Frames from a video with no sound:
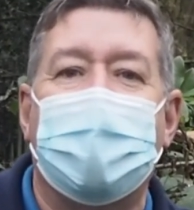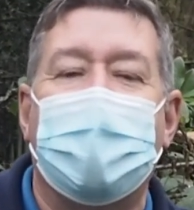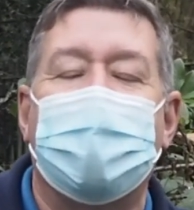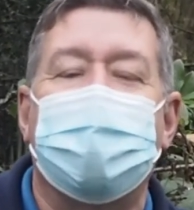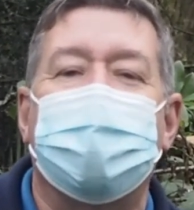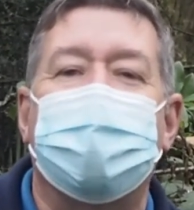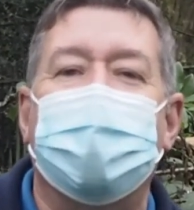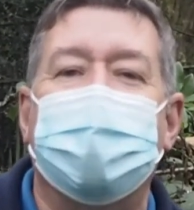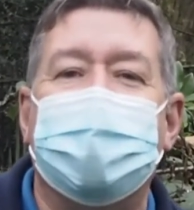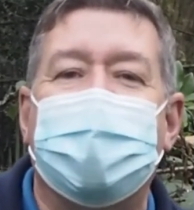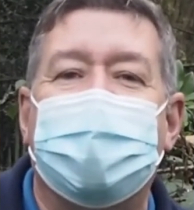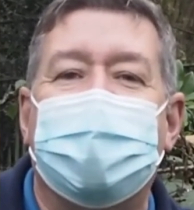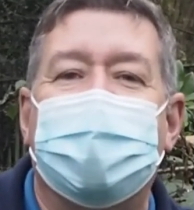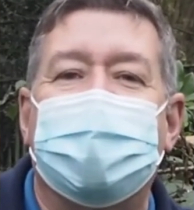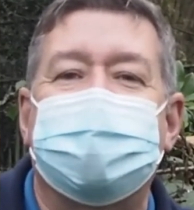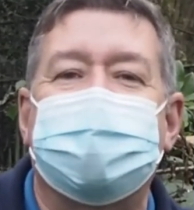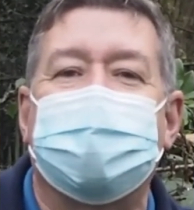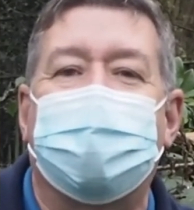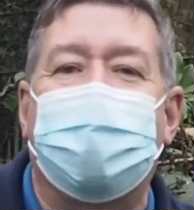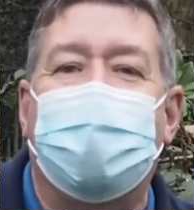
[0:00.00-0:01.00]
But they're a
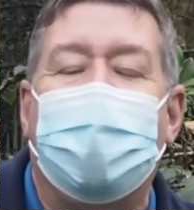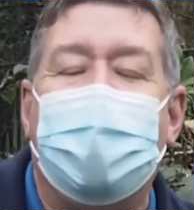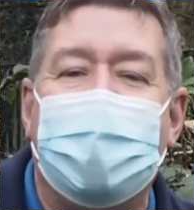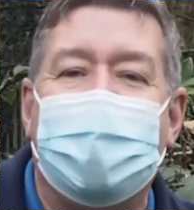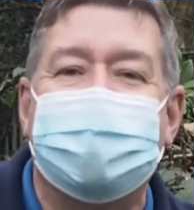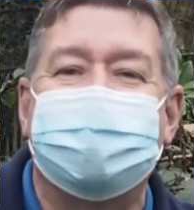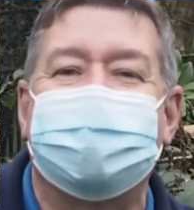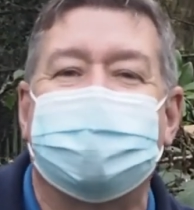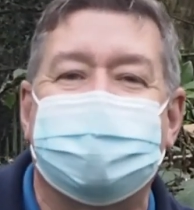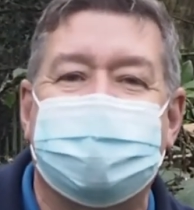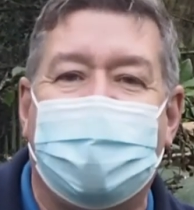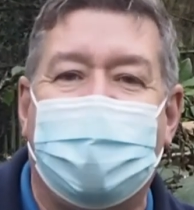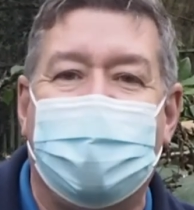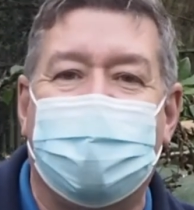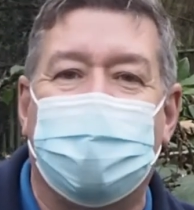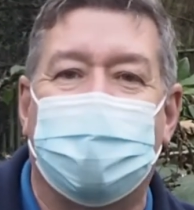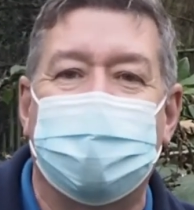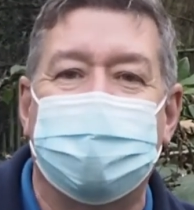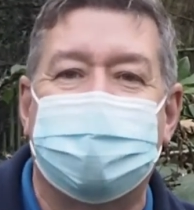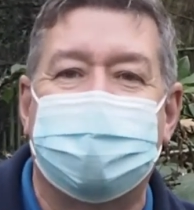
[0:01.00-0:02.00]
surprise attack
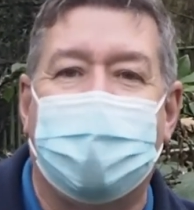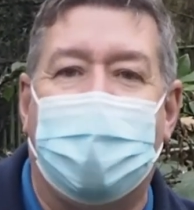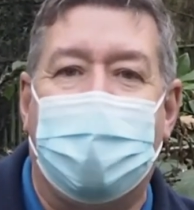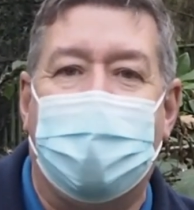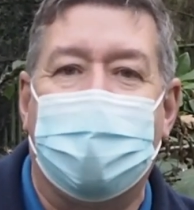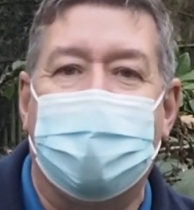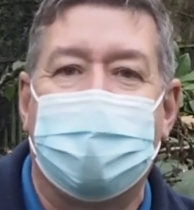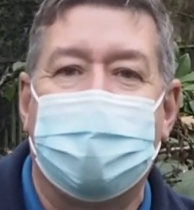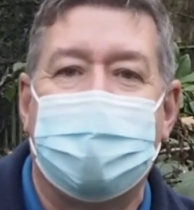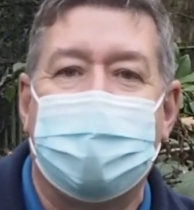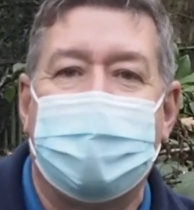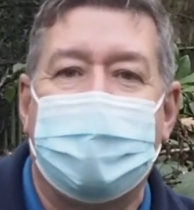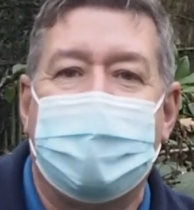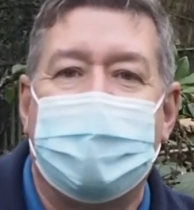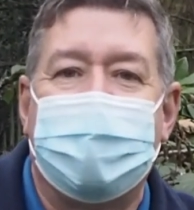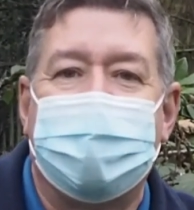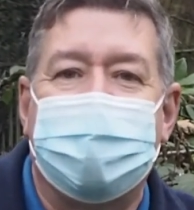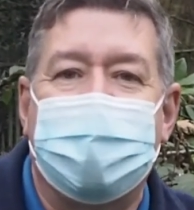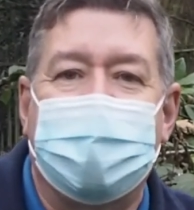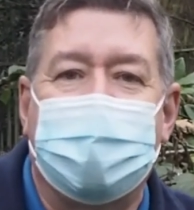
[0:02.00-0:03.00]
hunter.
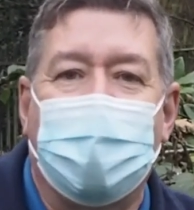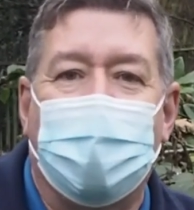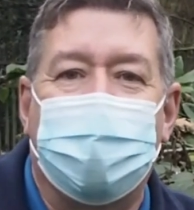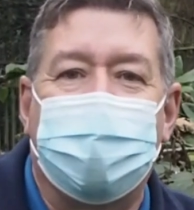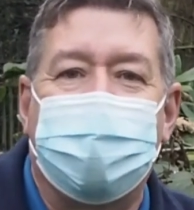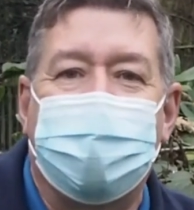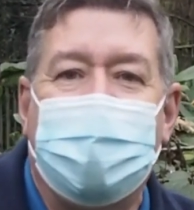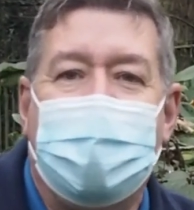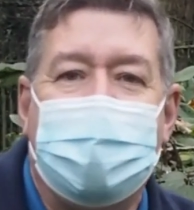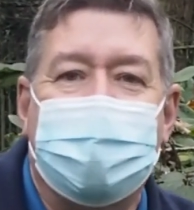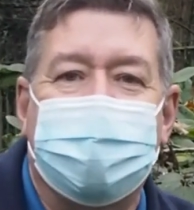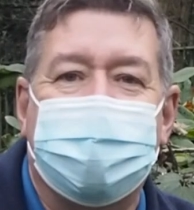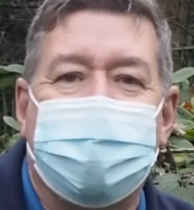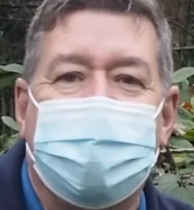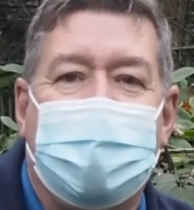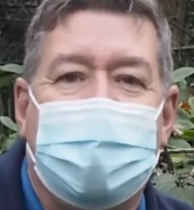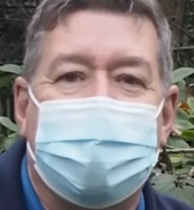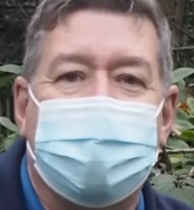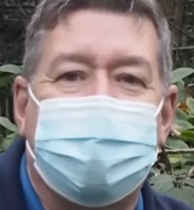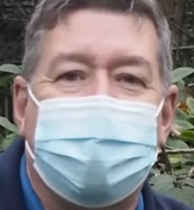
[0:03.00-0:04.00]
They go flap,
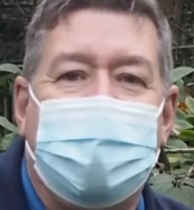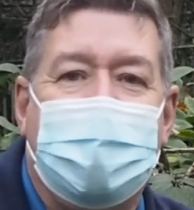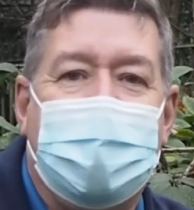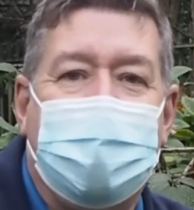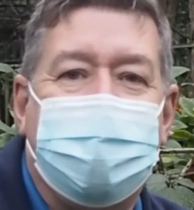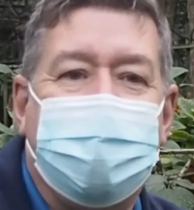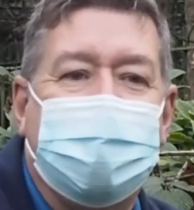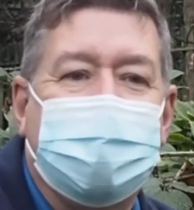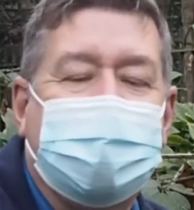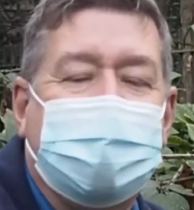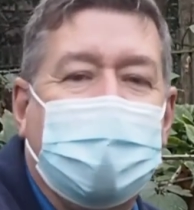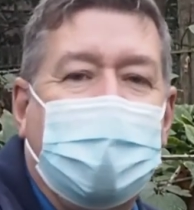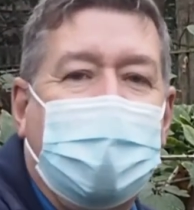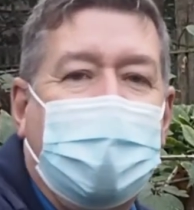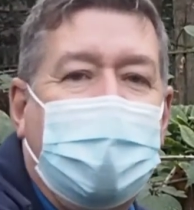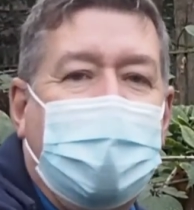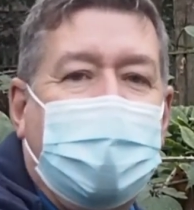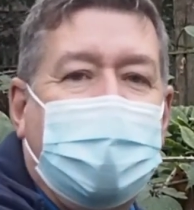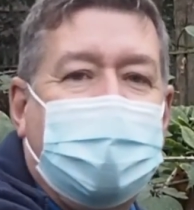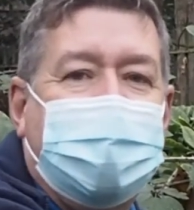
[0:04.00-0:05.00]
flap, flap,
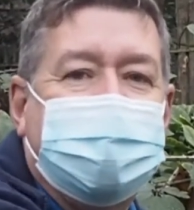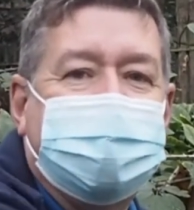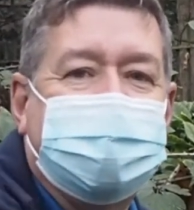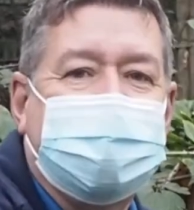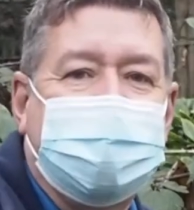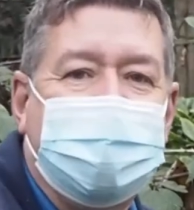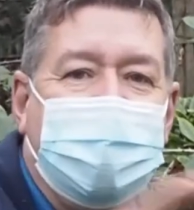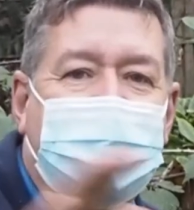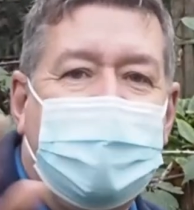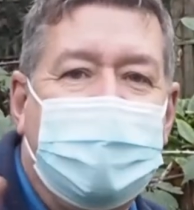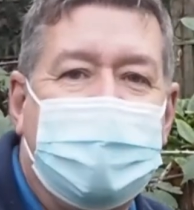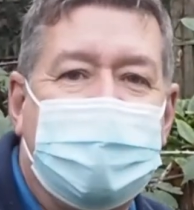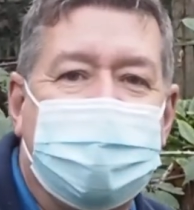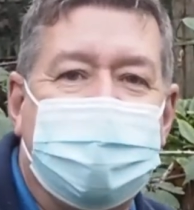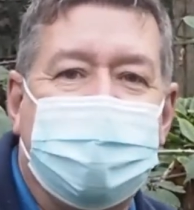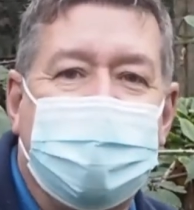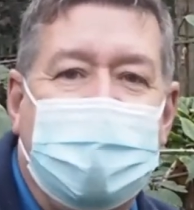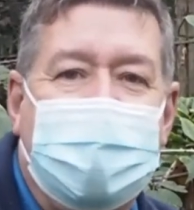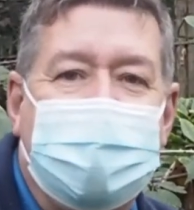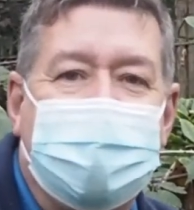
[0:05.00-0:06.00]
glide.
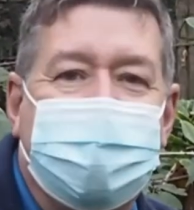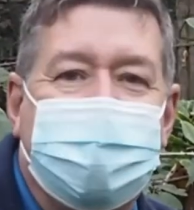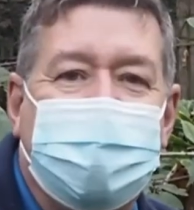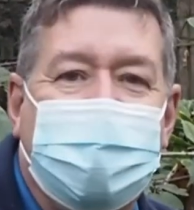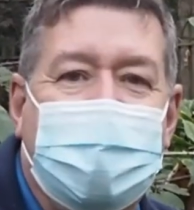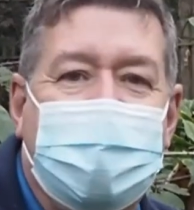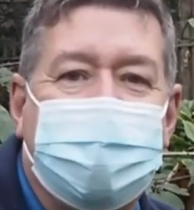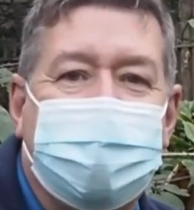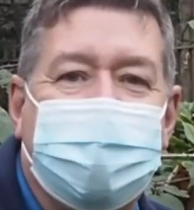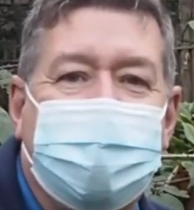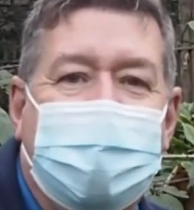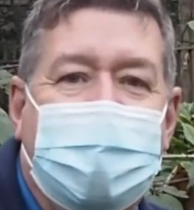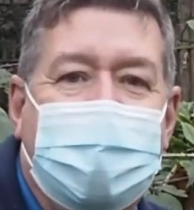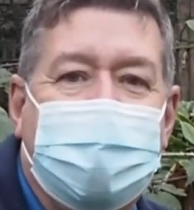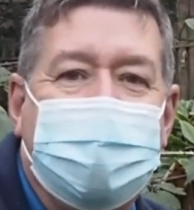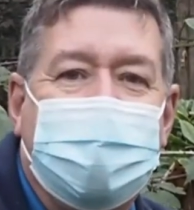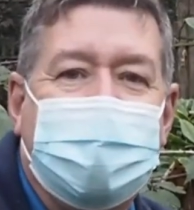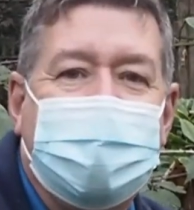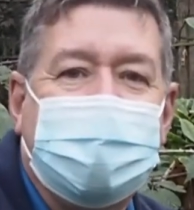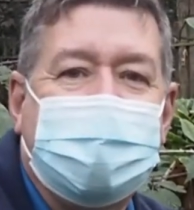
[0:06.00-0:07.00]
Flap, flap, flap,
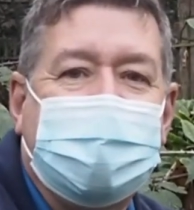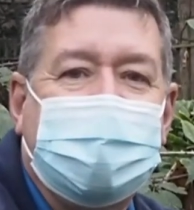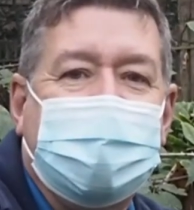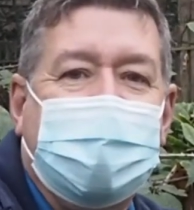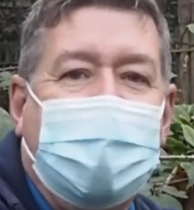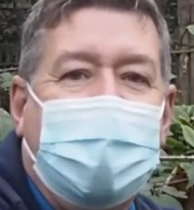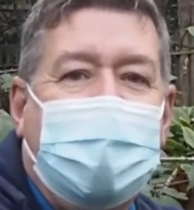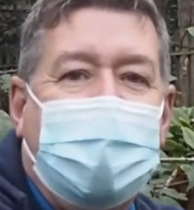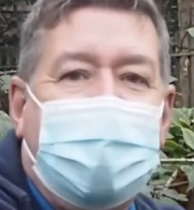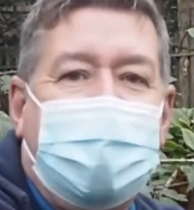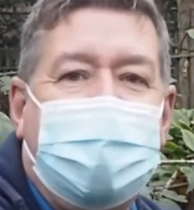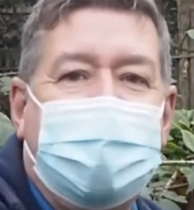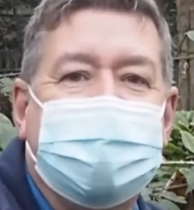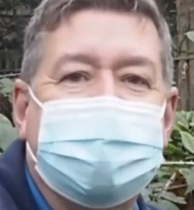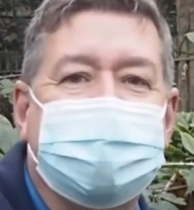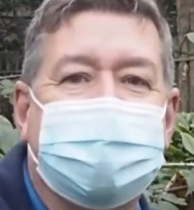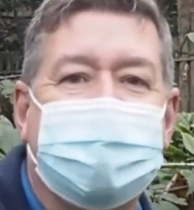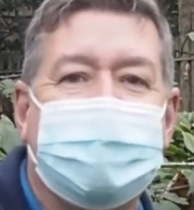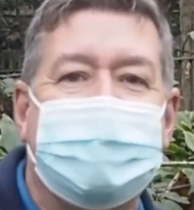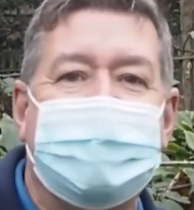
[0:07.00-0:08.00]
glide.
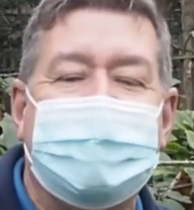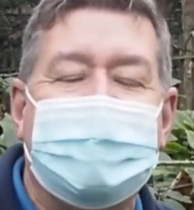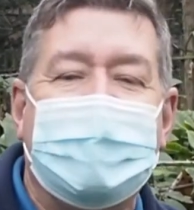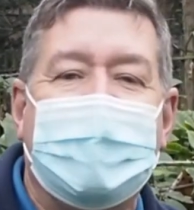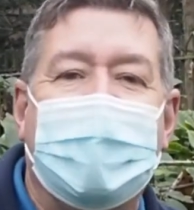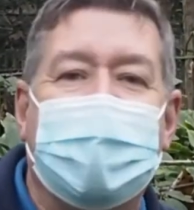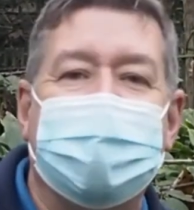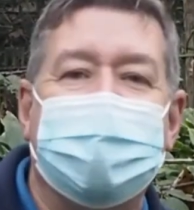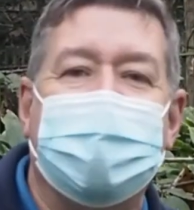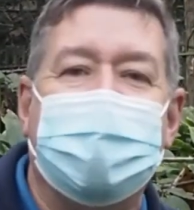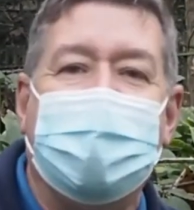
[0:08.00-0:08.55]
and they